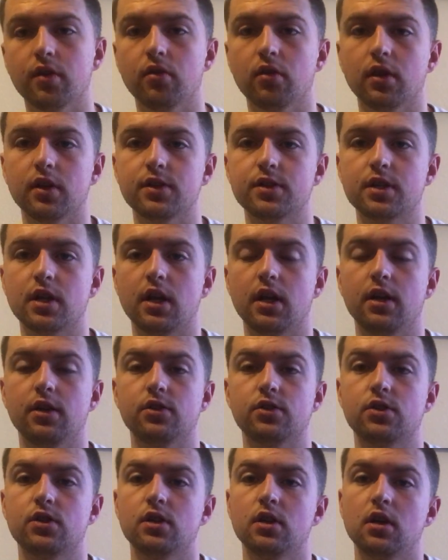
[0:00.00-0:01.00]
really
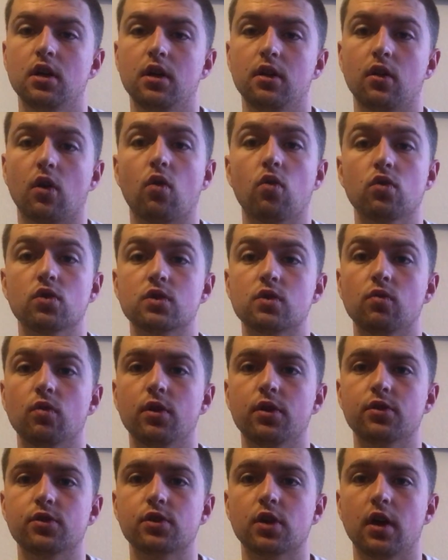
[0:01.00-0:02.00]
change the course of
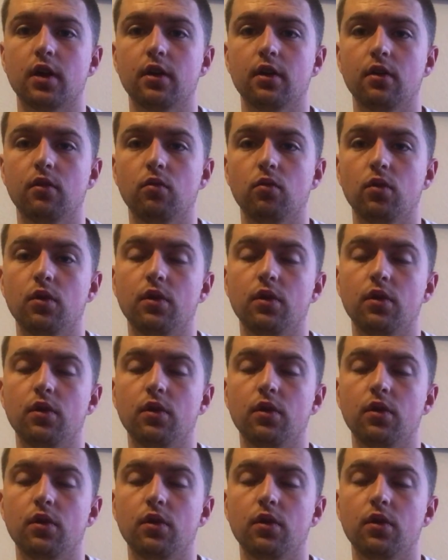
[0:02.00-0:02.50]
what you're trying